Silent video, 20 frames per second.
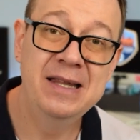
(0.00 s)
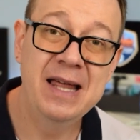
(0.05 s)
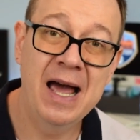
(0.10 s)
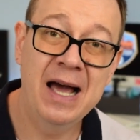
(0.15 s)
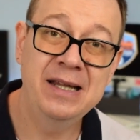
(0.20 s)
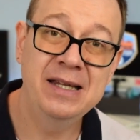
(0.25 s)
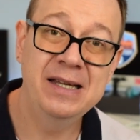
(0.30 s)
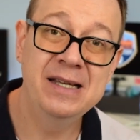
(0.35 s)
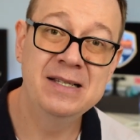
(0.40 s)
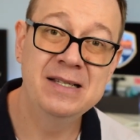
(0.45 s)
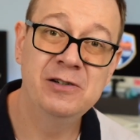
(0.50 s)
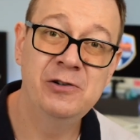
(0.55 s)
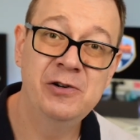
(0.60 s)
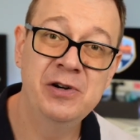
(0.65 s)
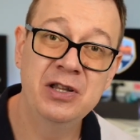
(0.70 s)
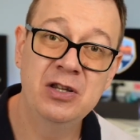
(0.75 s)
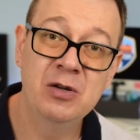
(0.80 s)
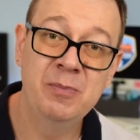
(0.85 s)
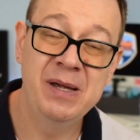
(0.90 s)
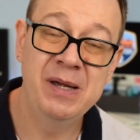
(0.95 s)
that is
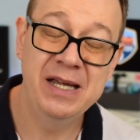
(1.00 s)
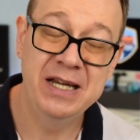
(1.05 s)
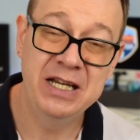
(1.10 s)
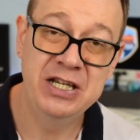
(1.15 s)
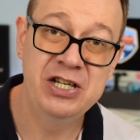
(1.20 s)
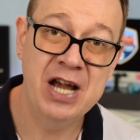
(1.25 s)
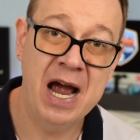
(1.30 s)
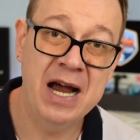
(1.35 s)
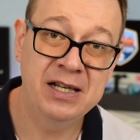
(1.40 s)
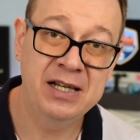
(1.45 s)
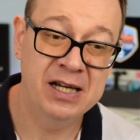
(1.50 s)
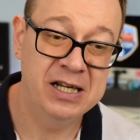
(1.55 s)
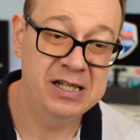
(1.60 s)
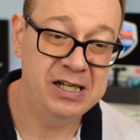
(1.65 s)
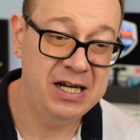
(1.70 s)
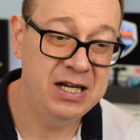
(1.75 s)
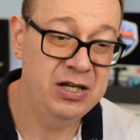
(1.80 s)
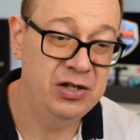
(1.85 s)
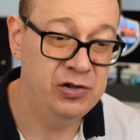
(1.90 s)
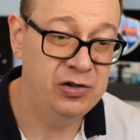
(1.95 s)
going to be injected
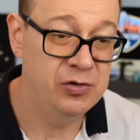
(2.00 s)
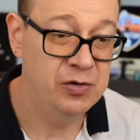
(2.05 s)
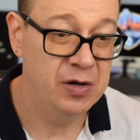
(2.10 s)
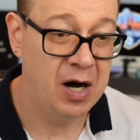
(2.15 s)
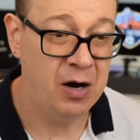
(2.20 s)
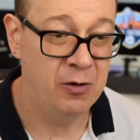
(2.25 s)
into